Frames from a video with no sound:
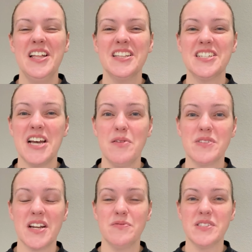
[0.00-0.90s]
the times
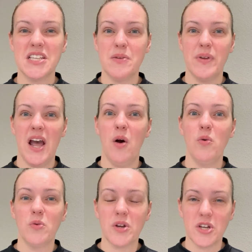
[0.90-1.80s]
that I'm asleep and
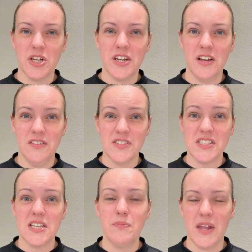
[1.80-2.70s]
how good of
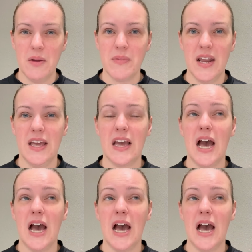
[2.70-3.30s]
sleep that I'm getting.